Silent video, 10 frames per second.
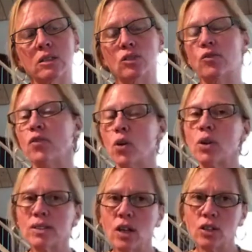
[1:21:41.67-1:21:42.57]
to
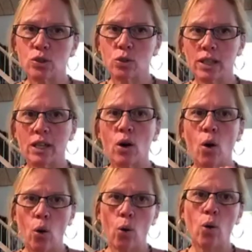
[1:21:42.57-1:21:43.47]
focus on doing it
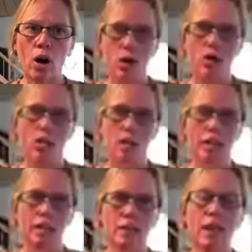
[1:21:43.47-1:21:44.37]

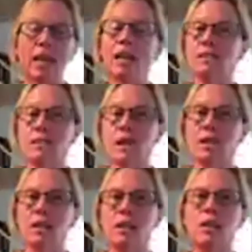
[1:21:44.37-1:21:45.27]
wholeheartedly. Like I
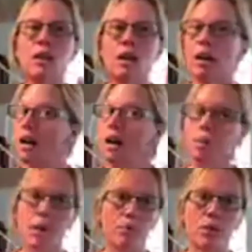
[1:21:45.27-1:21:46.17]
said, I
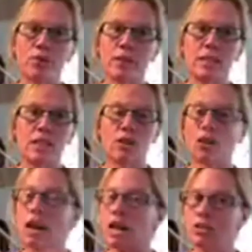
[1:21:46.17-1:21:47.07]
am not perfect
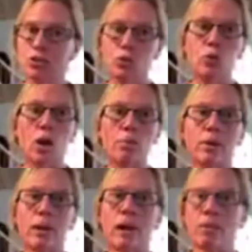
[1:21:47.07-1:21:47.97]
either. I screw
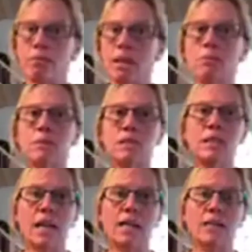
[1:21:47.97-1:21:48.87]
up, I make
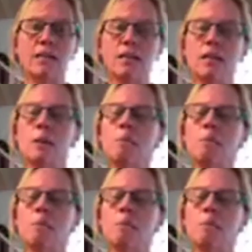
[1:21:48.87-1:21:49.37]
mistakes.